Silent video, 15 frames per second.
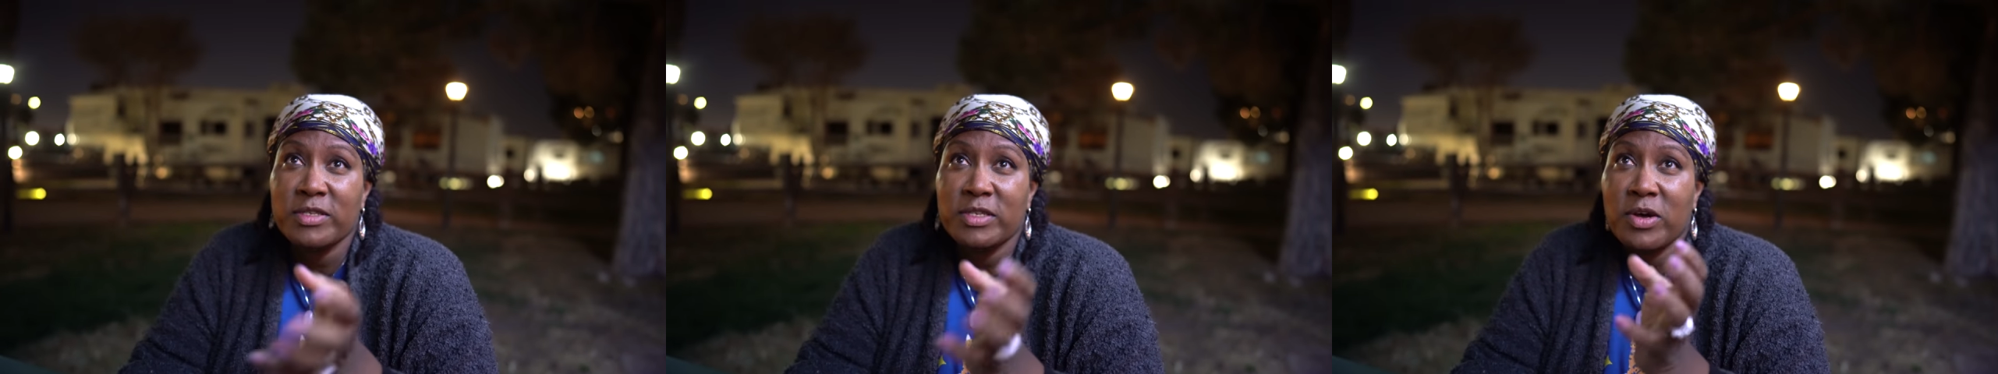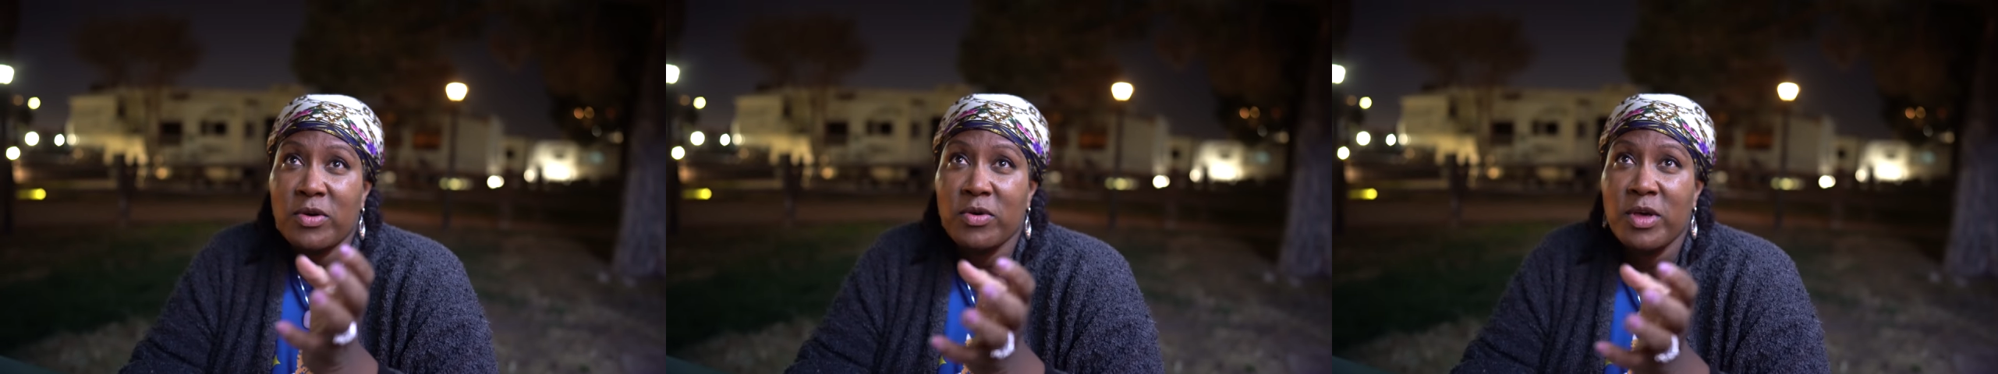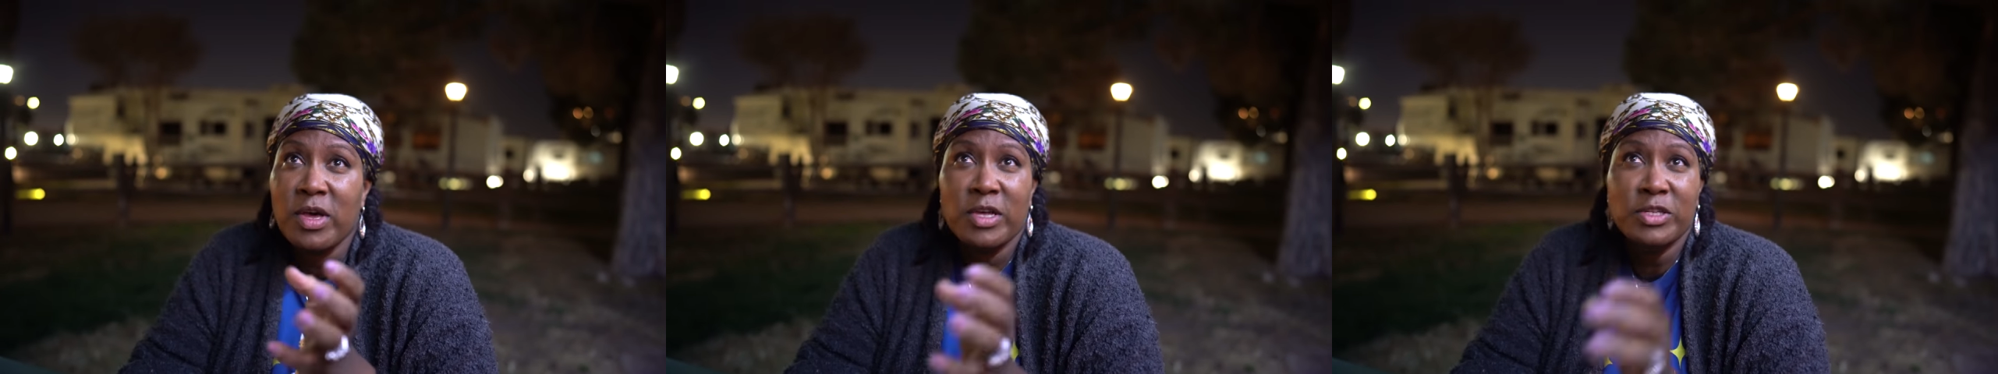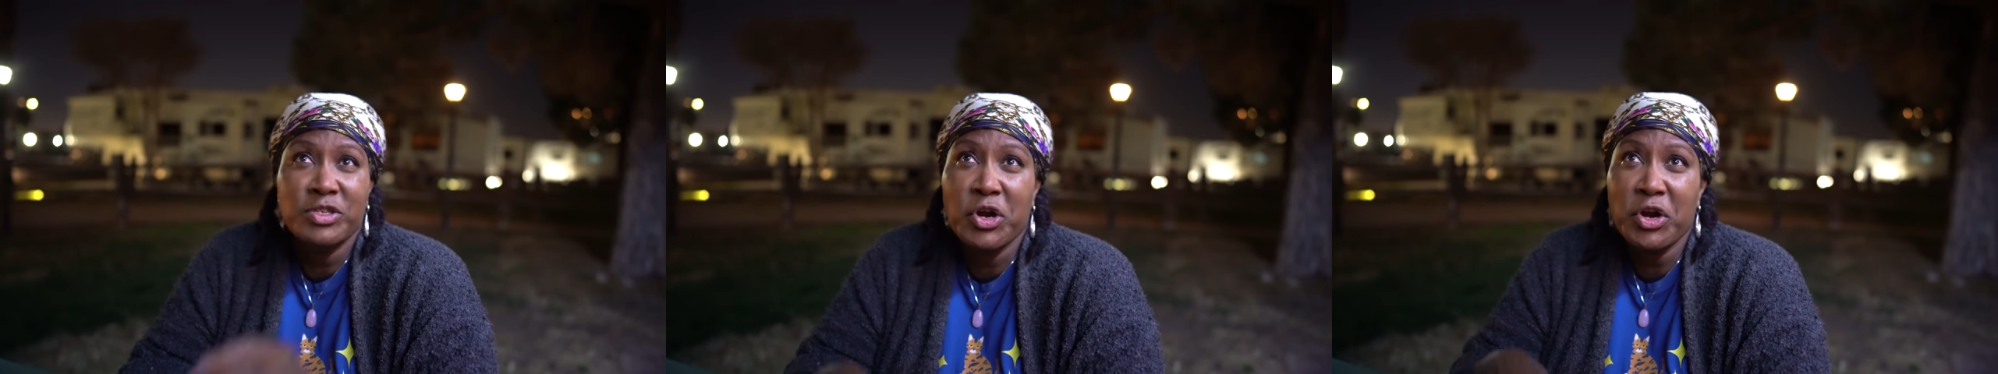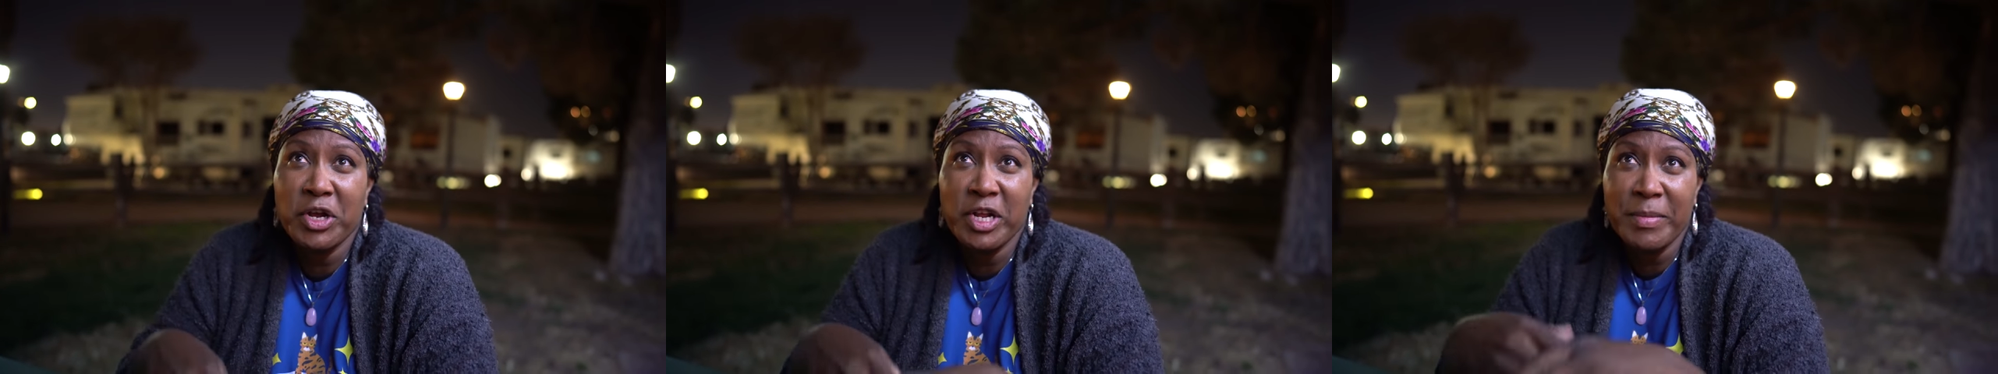So
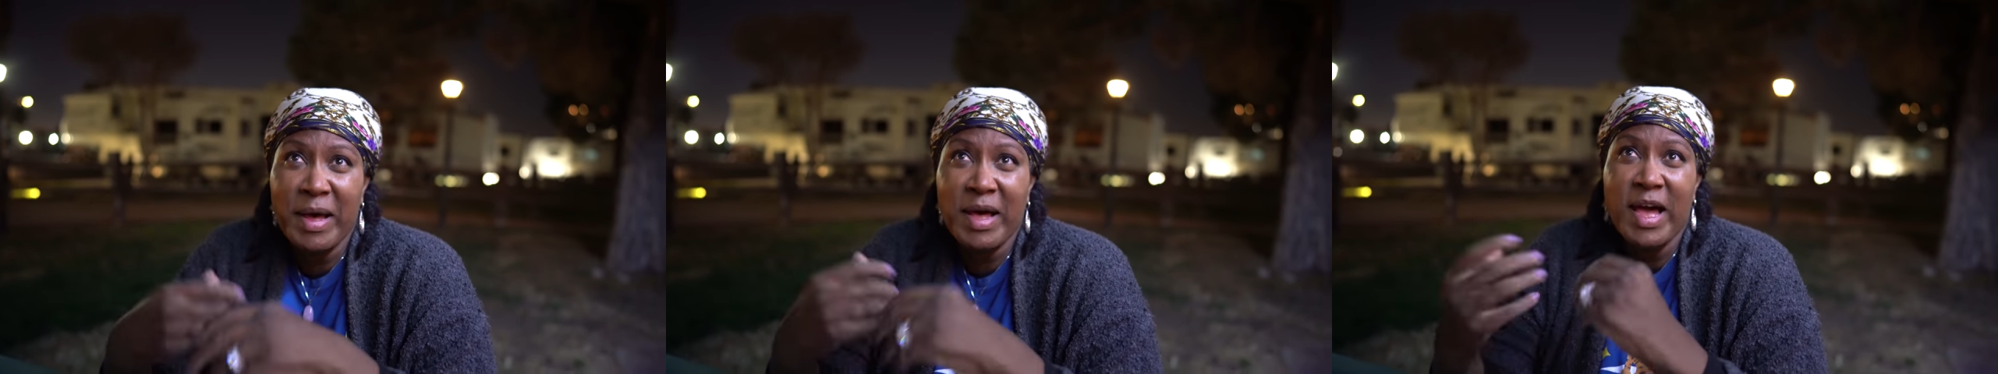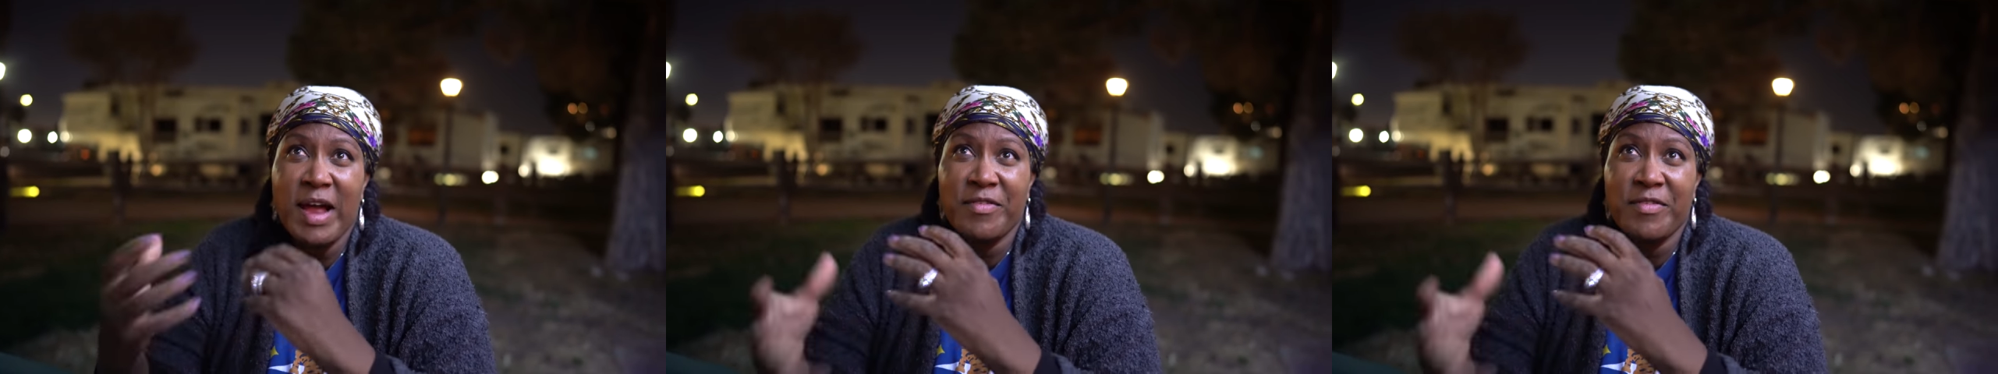turning it about